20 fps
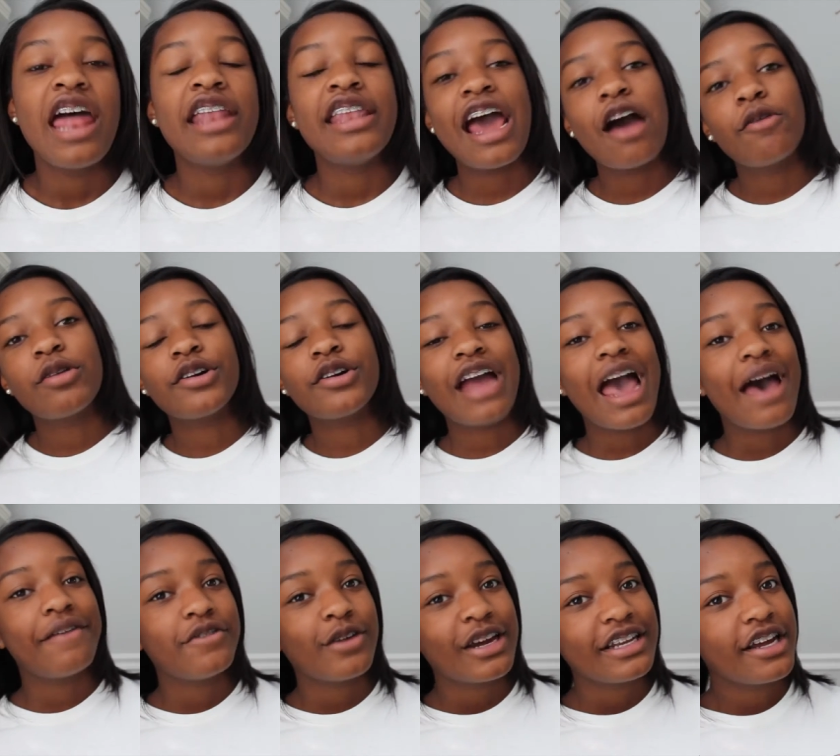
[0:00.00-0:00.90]
And now we are
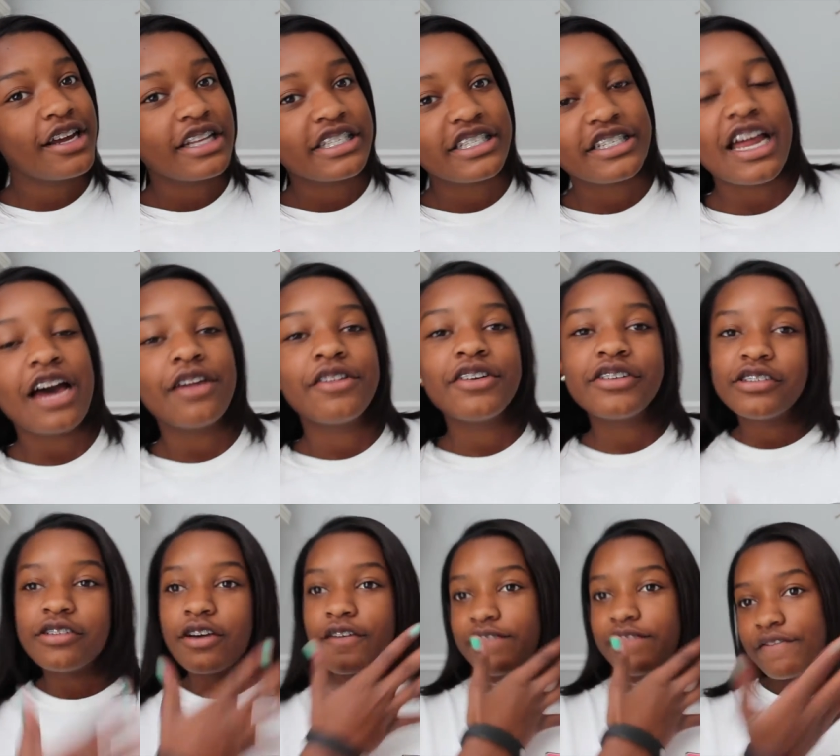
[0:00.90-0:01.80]
halfway done, so now
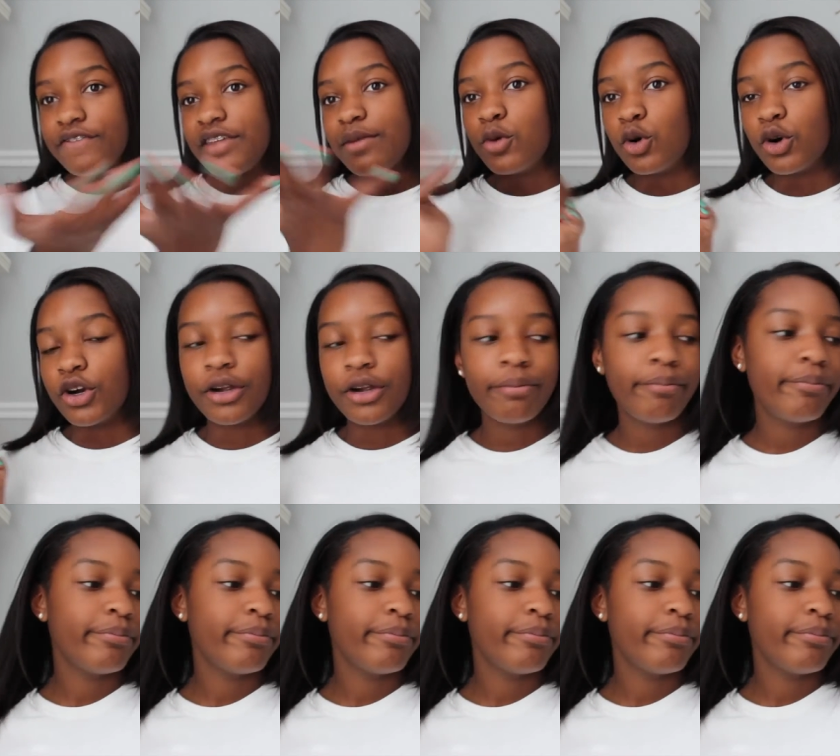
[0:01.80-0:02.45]
there's 50 more.